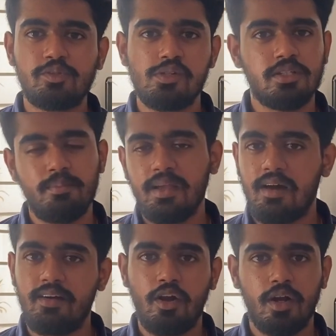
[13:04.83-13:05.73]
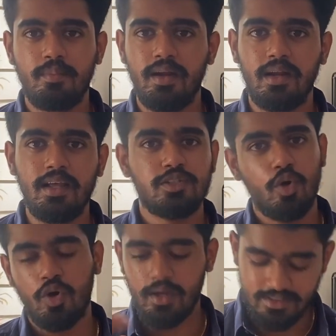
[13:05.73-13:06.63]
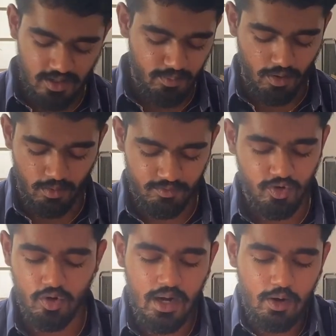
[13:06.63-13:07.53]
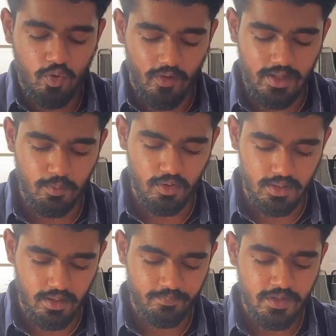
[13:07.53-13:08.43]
questions will be covered automatically. So it's not a problem. You don't have to worry about that.